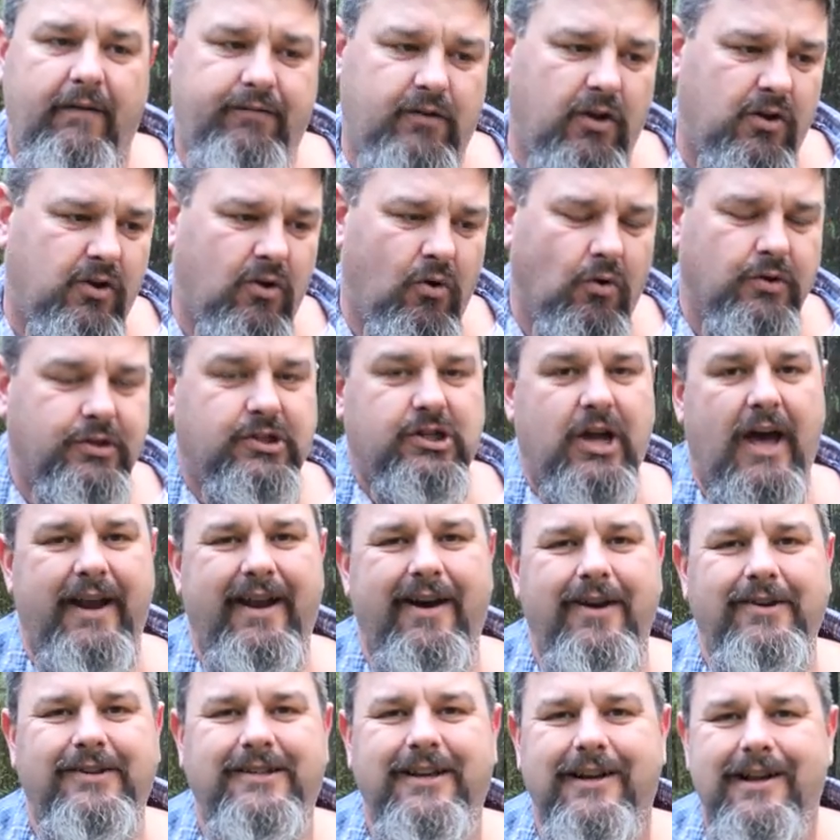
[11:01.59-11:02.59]
enough to cause
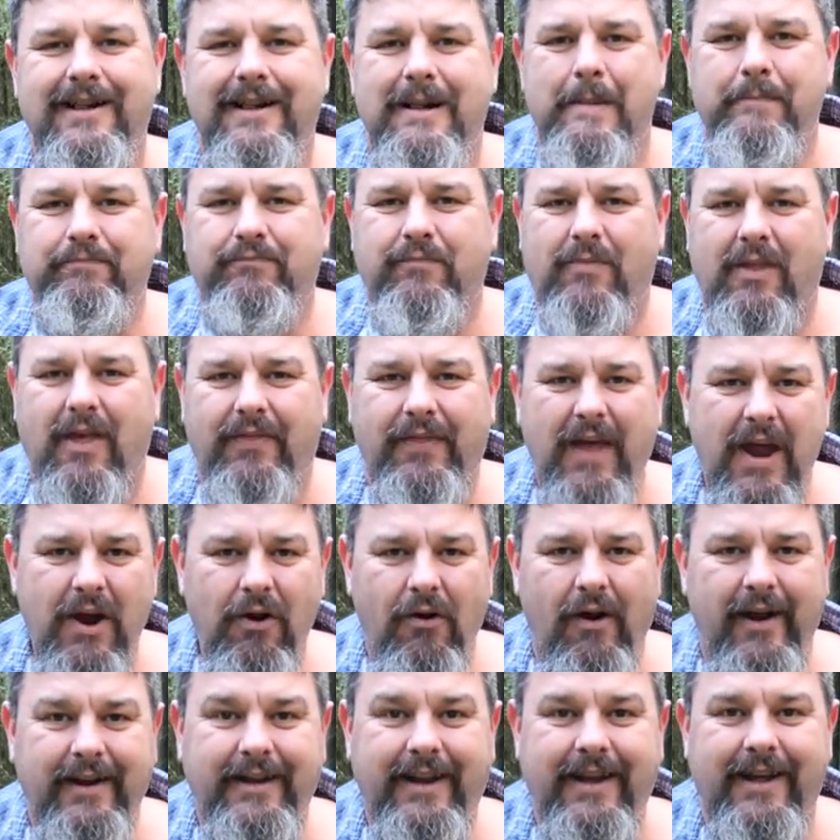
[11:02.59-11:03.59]
shadows,
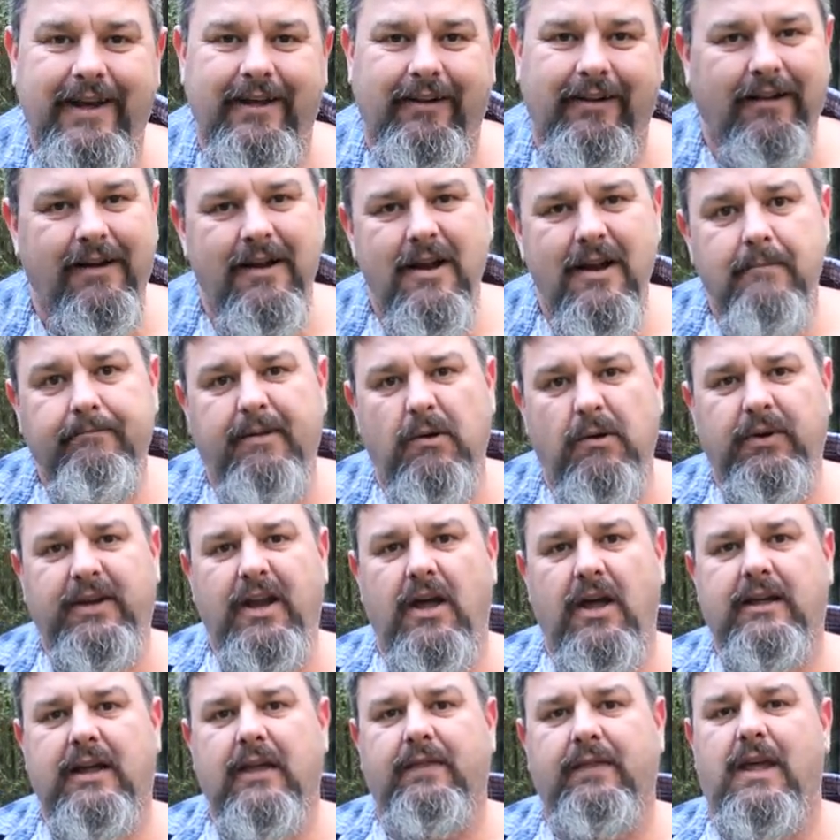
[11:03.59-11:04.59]
they're ideal, but we
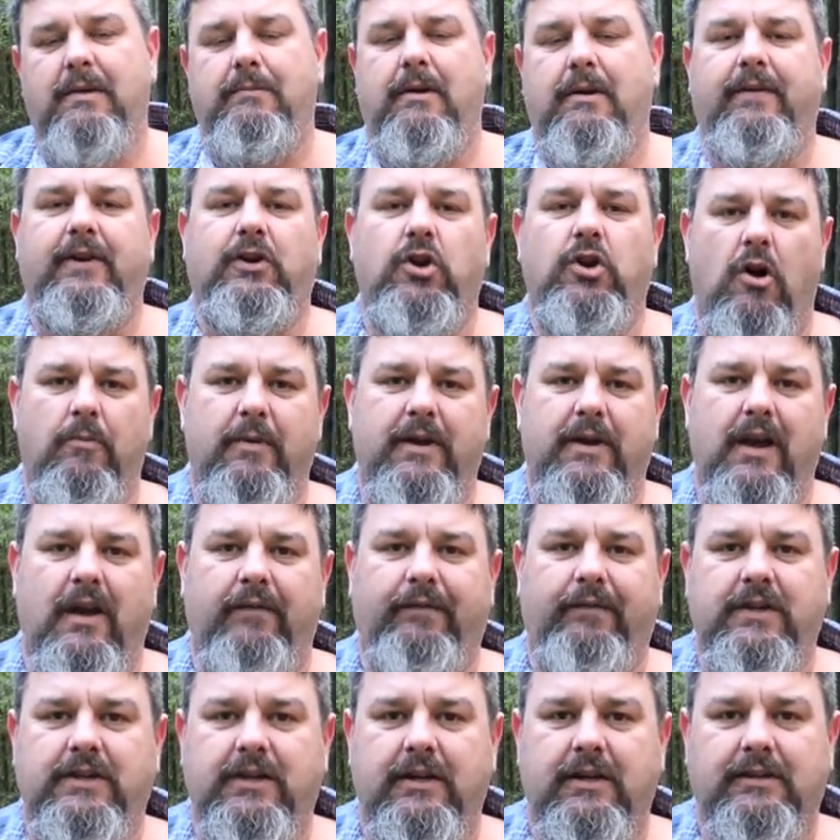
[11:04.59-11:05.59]
don't get them every time we
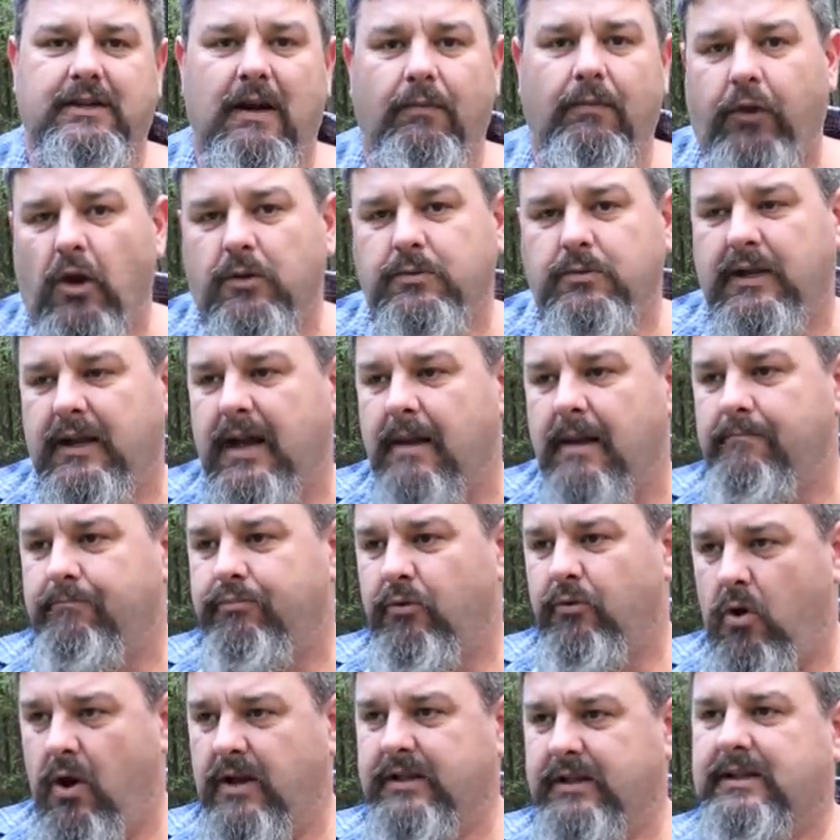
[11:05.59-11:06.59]
go fishing. Sometimes you get
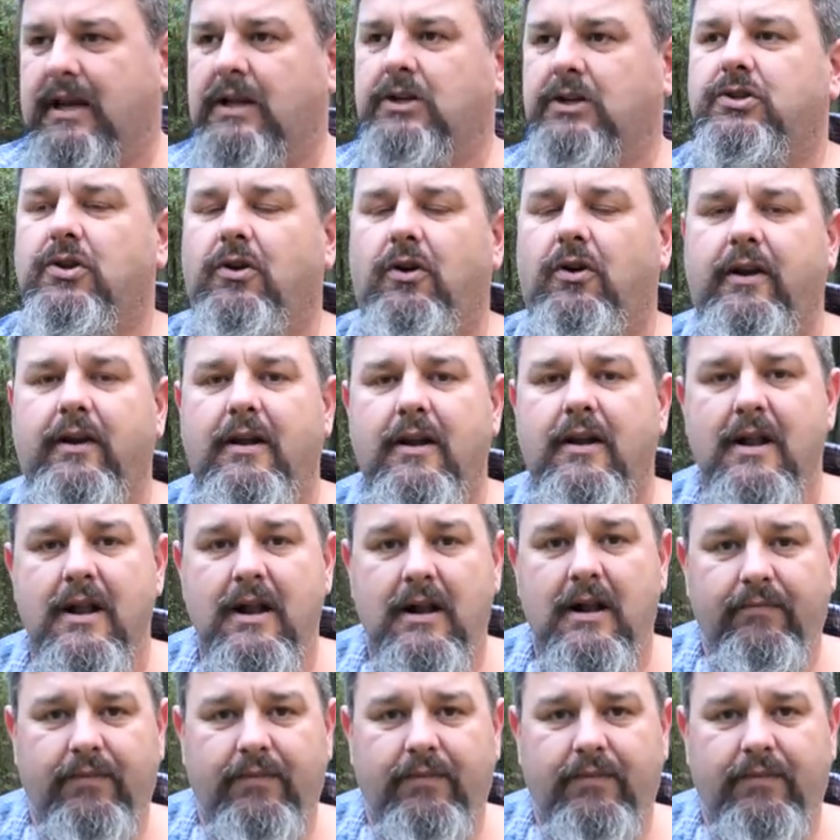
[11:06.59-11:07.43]
bright sunshine.